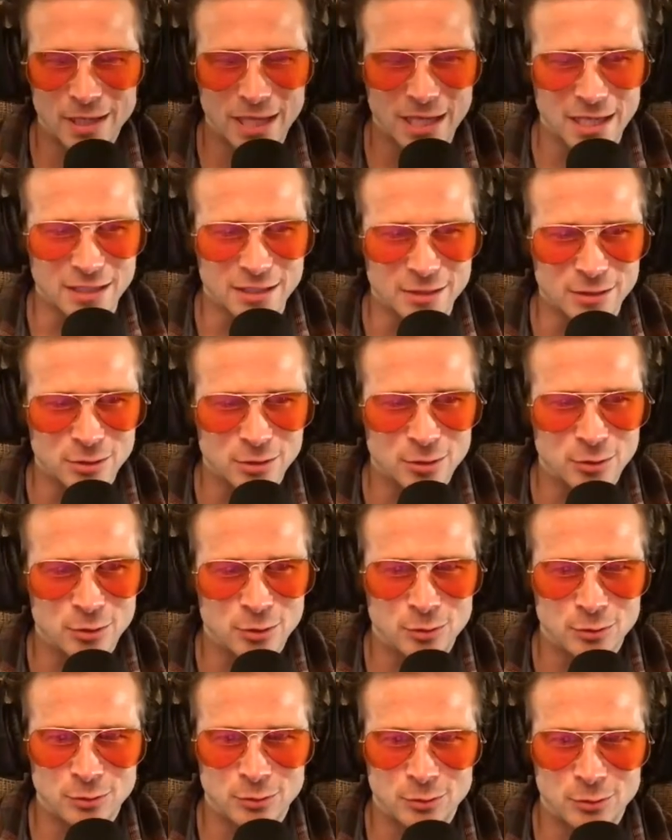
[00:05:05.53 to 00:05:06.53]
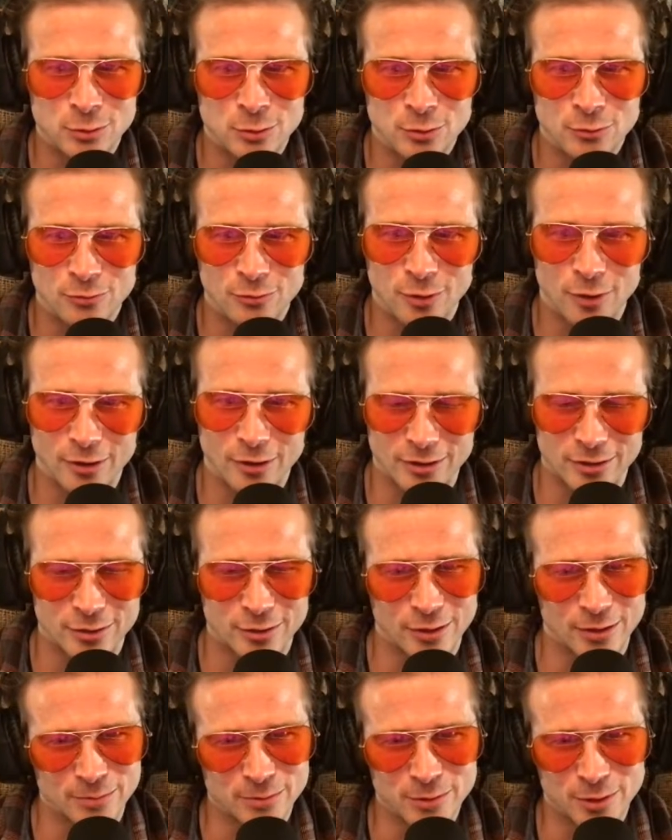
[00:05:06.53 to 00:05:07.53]
get too far
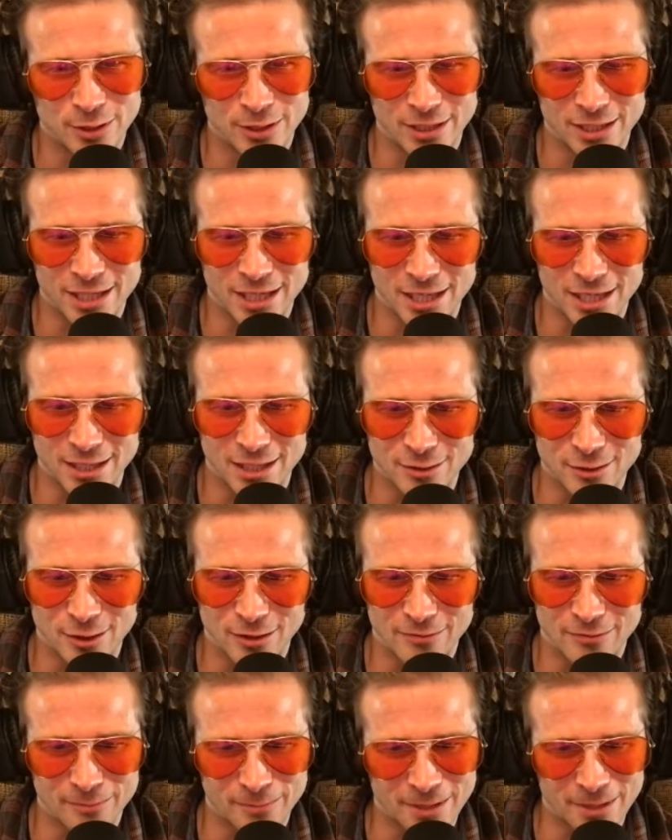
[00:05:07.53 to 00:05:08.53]
into it, I'm sorry to cut you off. I'm